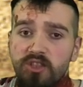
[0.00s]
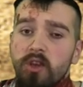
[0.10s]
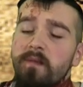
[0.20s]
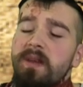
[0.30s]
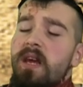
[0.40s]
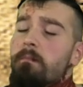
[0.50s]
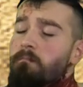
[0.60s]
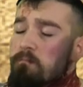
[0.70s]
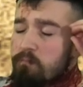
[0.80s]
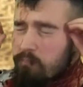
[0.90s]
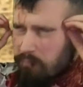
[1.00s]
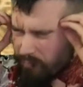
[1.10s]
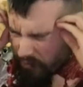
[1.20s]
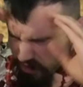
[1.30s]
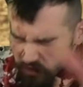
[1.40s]
You have been a
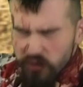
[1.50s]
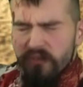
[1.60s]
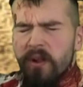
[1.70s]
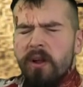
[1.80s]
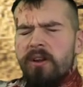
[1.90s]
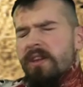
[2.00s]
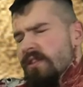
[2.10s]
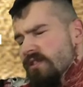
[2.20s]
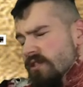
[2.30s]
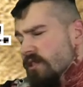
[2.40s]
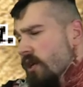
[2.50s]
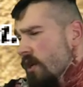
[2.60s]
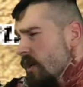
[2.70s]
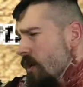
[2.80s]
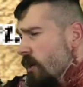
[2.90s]
beautiful audience.
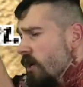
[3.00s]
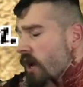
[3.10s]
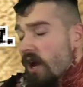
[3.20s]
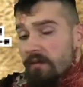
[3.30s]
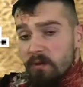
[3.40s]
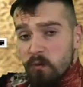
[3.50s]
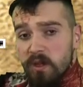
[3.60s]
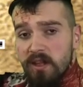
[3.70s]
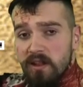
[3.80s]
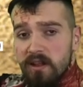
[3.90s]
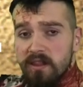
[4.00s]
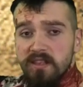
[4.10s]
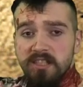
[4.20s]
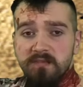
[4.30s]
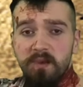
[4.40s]
I have been Wackyla,
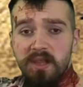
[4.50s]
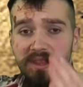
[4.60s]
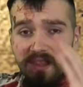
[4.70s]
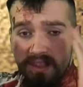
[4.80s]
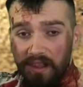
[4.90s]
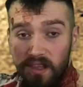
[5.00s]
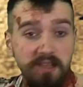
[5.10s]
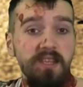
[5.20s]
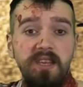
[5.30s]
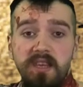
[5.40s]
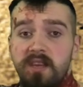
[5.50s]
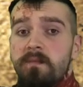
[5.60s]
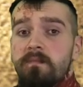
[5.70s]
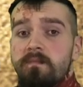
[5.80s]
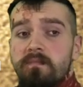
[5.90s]
this has been The D.
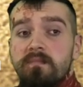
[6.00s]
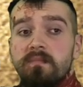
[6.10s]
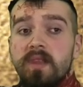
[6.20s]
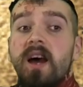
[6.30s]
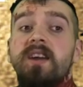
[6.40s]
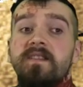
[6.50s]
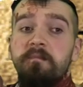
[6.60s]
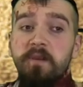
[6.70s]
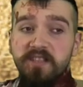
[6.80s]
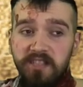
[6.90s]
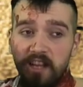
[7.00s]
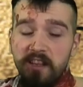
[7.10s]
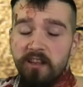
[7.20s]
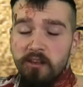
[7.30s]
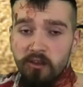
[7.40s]
I have
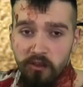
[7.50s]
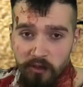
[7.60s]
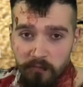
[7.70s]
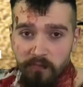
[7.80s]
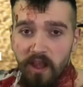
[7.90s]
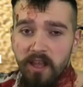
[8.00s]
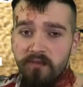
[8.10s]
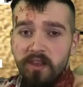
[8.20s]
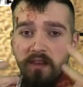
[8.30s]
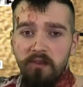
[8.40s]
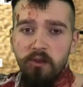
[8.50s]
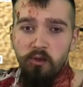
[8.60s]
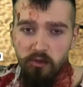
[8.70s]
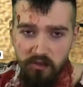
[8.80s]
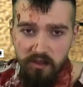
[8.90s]
presented it to you. I have given
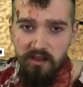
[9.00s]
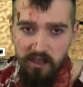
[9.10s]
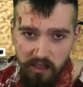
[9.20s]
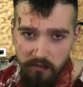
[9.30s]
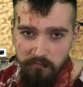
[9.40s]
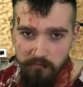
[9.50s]
you the D.